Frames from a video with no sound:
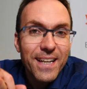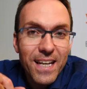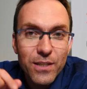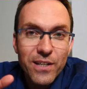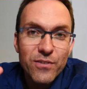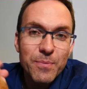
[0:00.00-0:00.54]

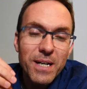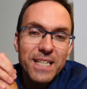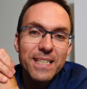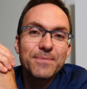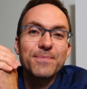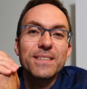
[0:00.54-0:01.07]
Hello
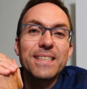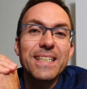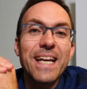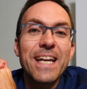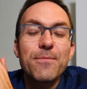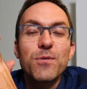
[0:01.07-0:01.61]
everybody.
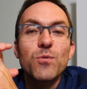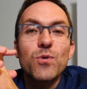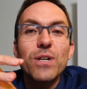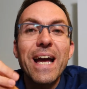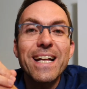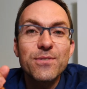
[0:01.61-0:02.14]
Today
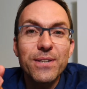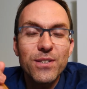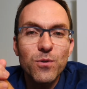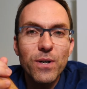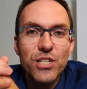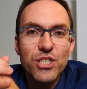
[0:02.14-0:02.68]
we're answering
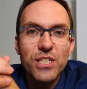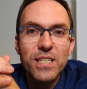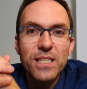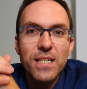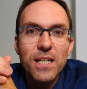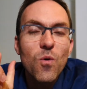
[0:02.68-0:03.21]
the
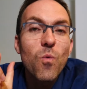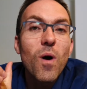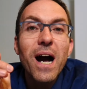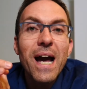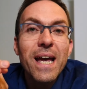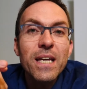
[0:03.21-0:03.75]
question,
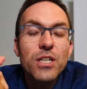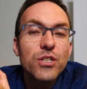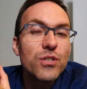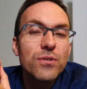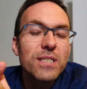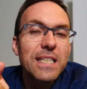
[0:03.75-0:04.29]
why
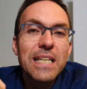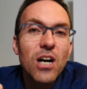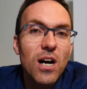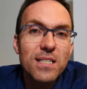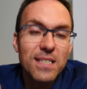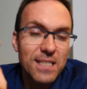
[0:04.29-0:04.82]
use
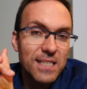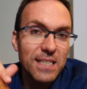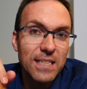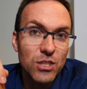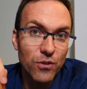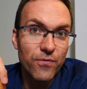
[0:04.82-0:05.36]

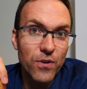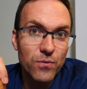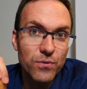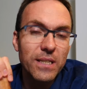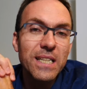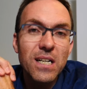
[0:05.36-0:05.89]
eosc to
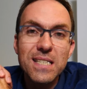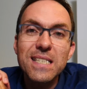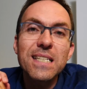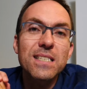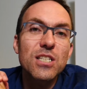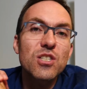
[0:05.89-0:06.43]
vote?
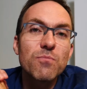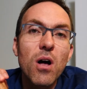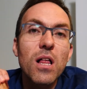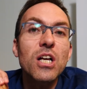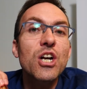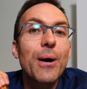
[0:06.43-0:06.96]
eosc is a
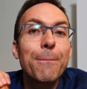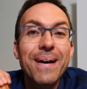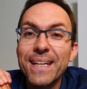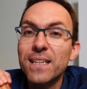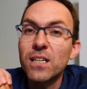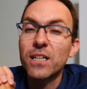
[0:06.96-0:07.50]
small
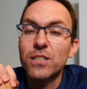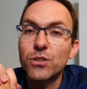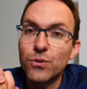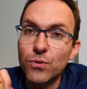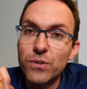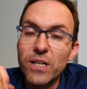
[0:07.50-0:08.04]
command line
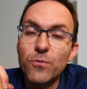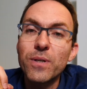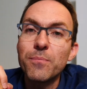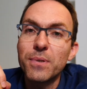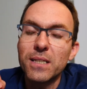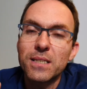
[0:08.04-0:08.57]
tool that we
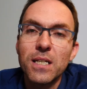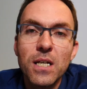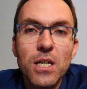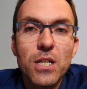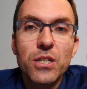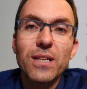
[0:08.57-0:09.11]
built
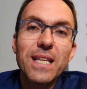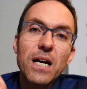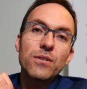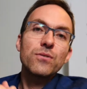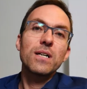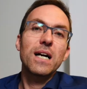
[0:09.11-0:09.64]
to allow
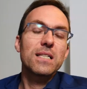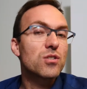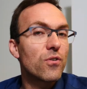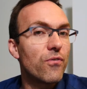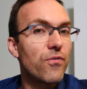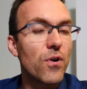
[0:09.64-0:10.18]
you guys
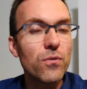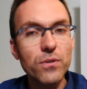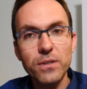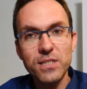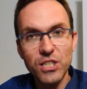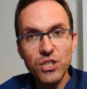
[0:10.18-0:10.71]
to vote
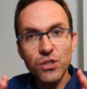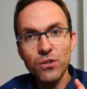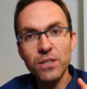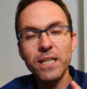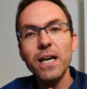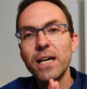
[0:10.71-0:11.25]

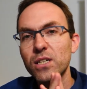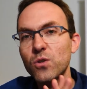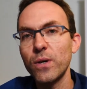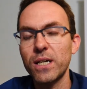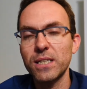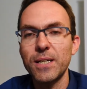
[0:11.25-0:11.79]
securely and
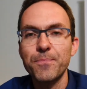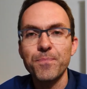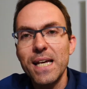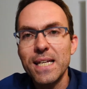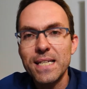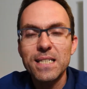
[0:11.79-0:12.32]
quickly.
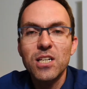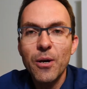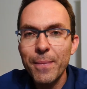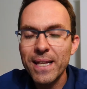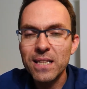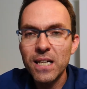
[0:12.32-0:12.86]
It is a
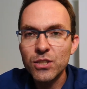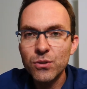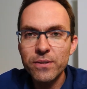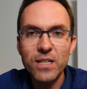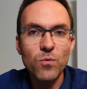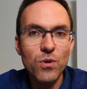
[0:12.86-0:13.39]
command line
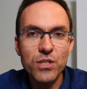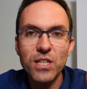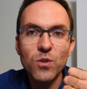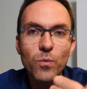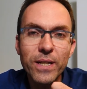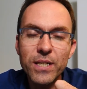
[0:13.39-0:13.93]
tool that works
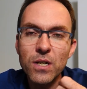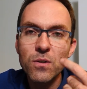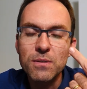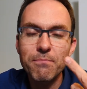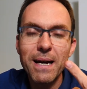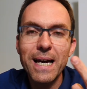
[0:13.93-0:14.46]
on
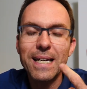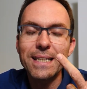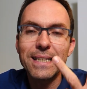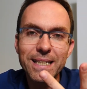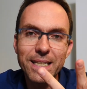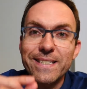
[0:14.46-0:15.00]
Windows, Mac,
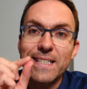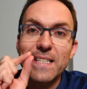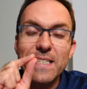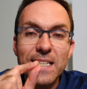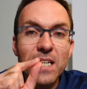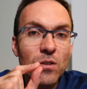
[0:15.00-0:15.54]
and Linux. It's a
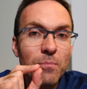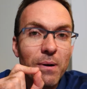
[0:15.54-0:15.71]
single